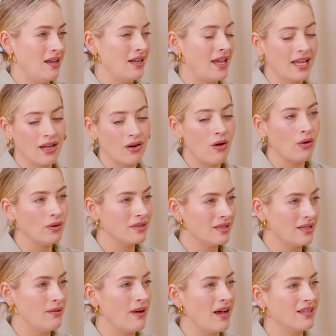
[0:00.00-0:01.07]
Like get a whole
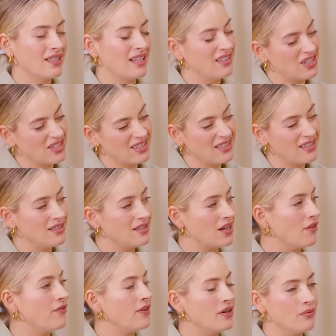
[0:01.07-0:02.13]
sea bass and just
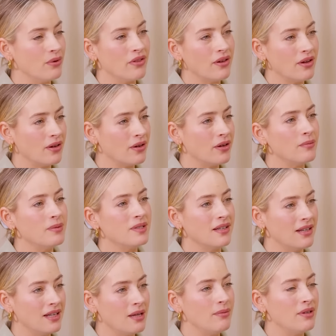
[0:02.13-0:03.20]
stuff it with herbs
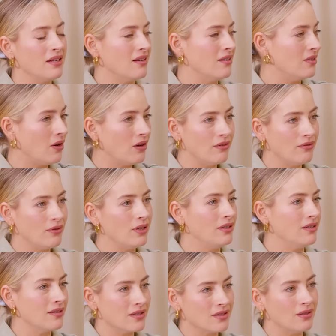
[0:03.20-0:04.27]
and lemon and olive oil
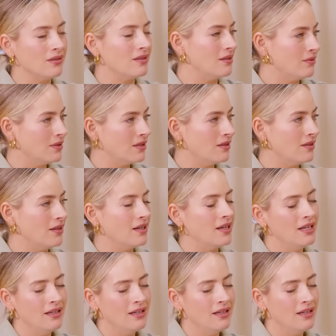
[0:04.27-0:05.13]
and salt and whatnot.